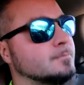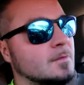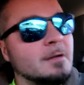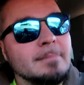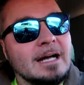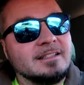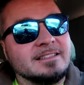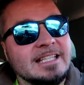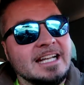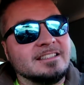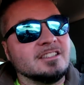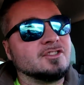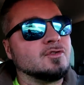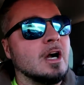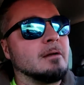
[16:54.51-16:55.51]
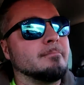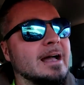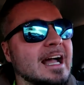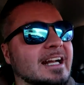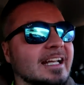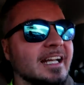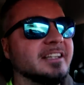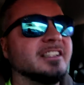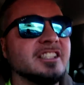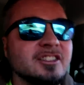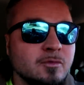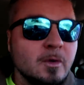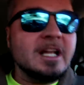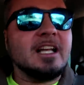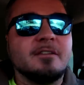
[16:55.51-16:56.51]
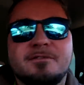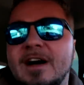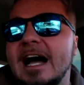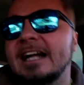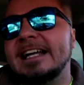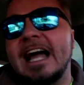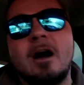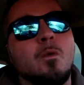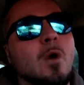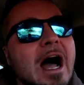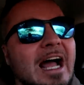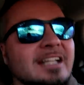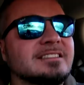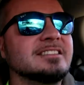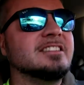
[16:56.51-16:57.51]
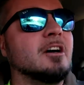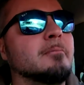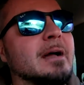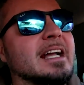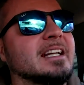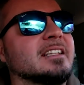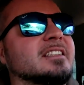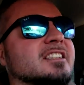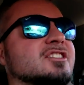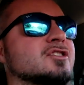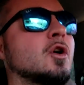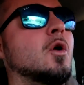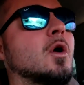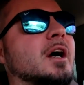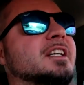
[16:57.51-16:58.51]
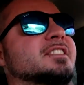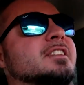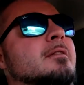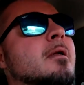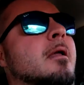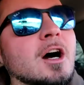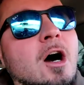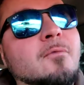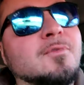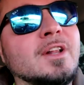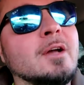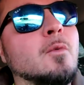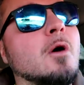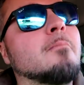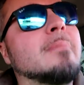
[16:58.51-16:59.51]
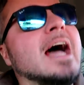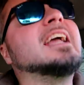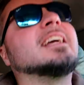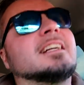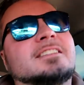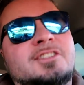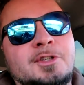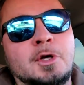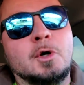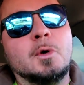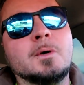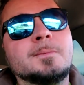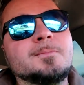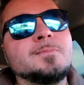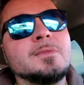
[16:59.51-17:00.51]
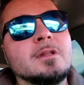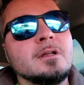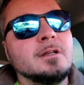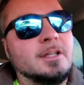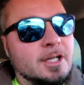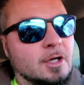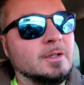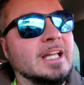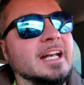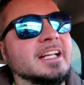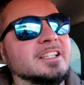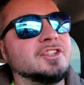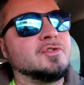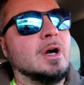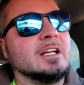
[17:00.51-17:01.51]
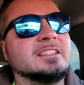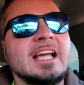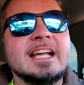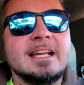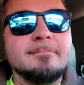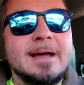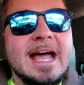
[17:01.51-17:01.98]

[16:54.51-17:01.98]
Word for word: I'm about to take this truck back in this week and find out why it's still making this noise. Hopefully we'll make it to, you know, getting the truck taken